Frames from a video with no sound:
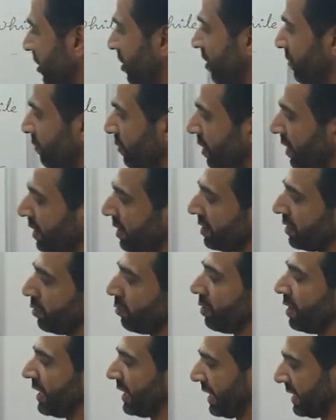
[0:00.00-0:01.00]
of what? The
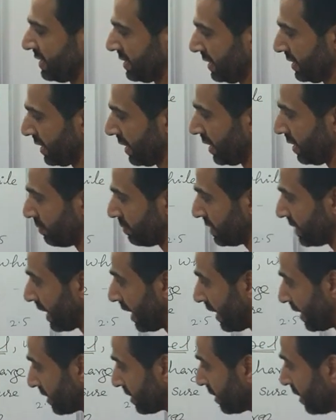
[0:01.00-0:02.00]
quantization of
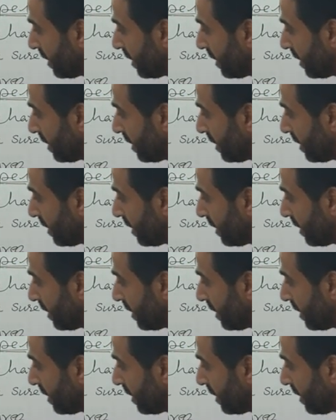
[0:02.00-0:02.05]
charge.